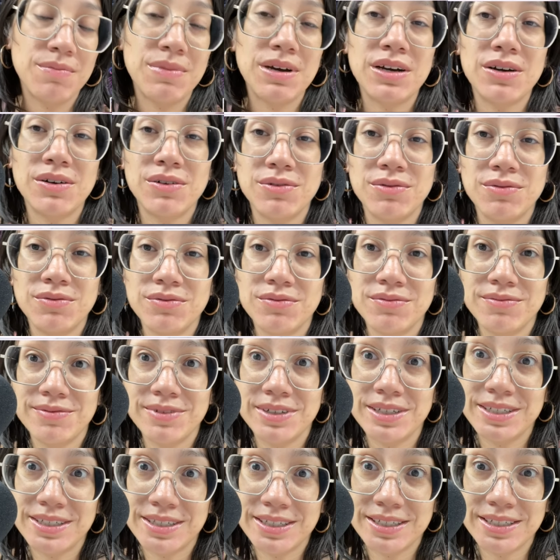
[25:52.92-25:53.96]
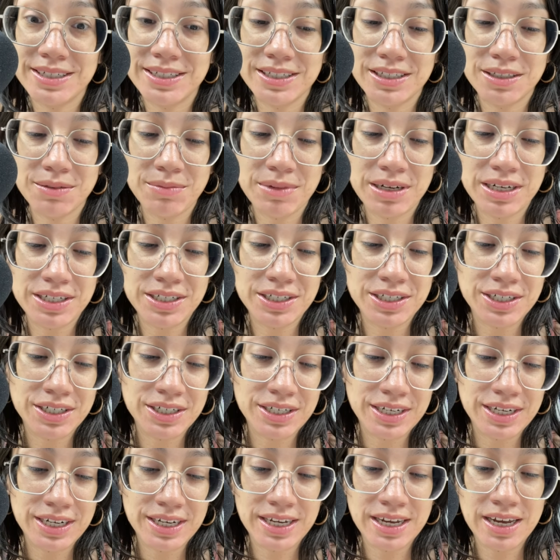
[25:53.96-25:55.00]
about essentially my
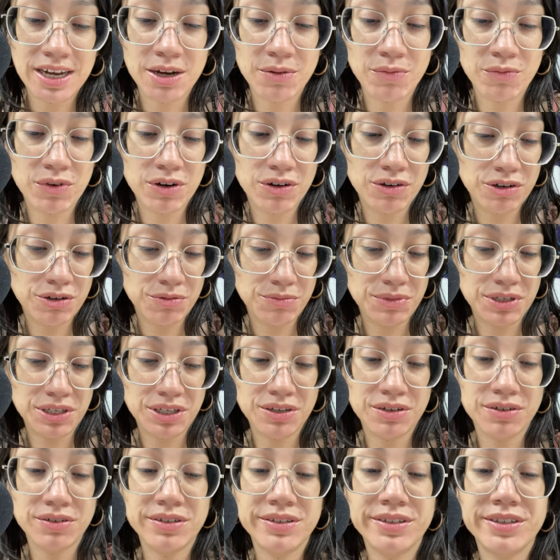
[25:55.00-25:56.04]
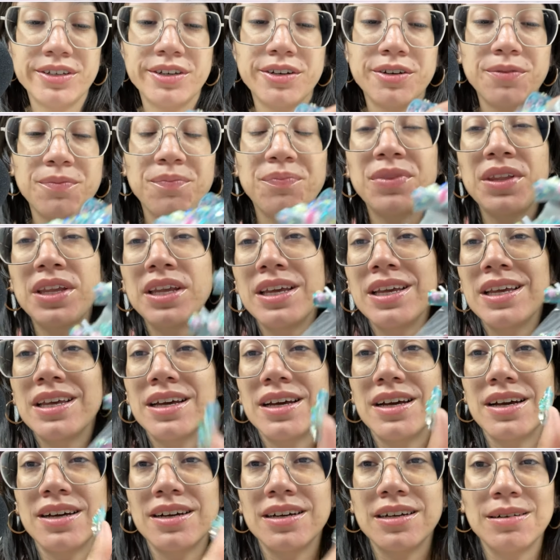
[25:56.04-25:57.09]
journey and how I'm welcoming you. So
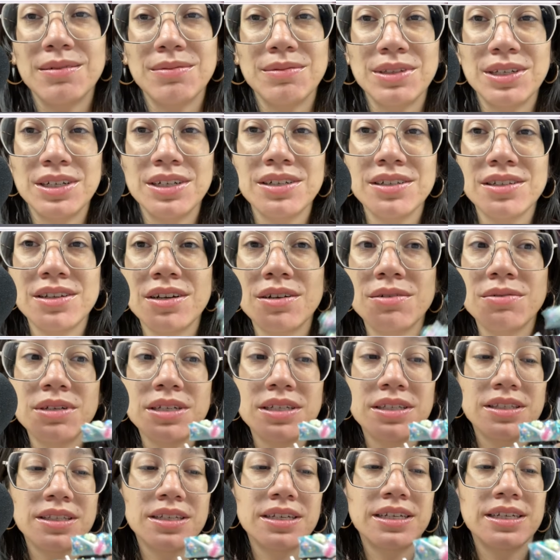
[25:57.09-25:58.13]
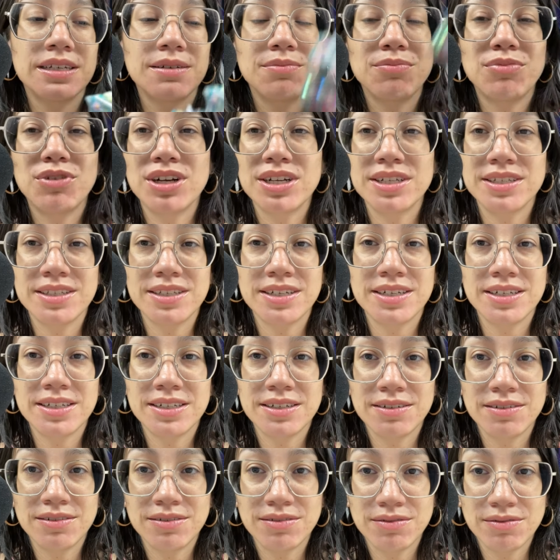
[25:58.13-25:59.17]
um, there's always like press
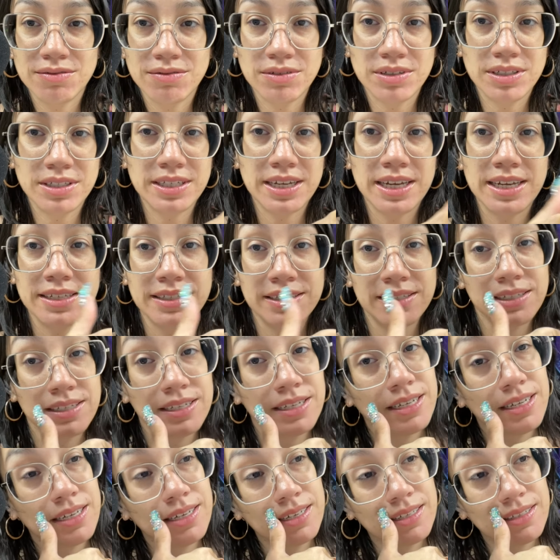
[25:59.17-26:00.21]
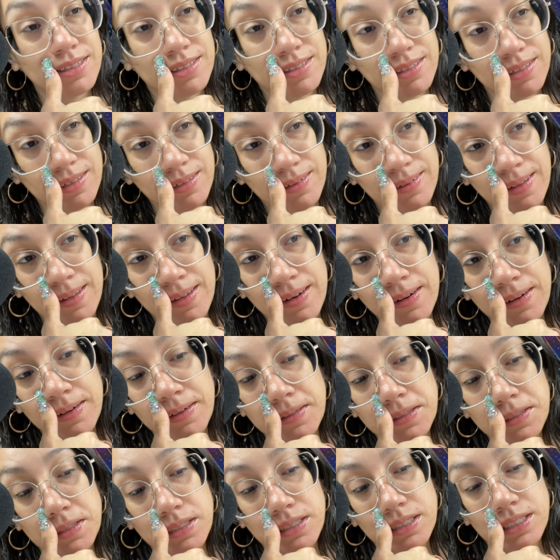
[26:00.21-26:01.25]
on sizing kits that
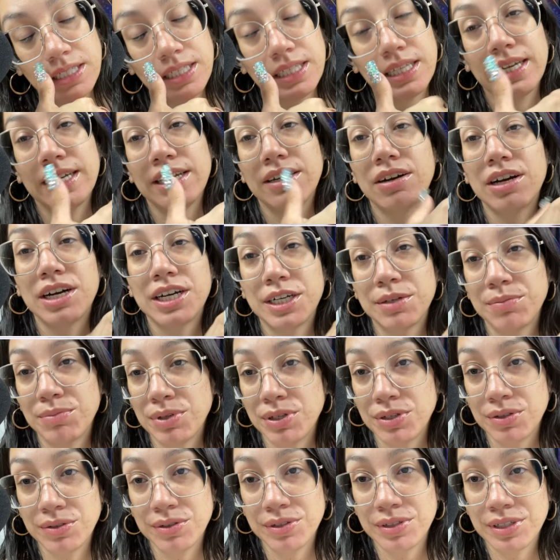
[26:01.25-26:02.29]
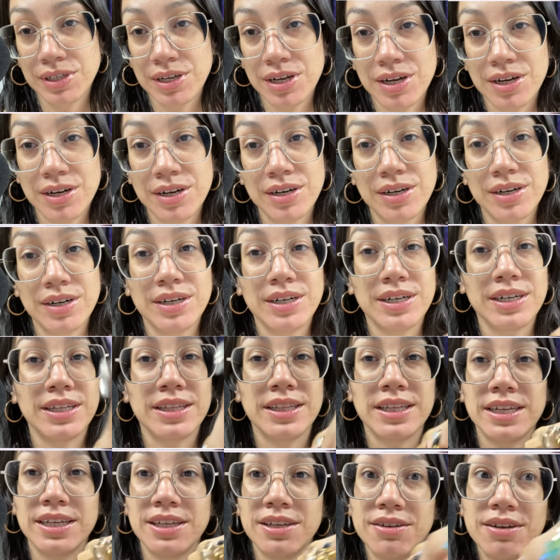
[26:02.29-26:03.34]
are usually like on a postcard
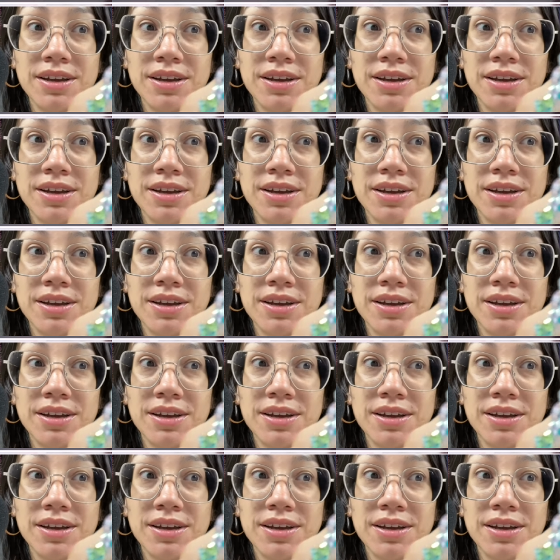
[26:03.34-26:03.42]
and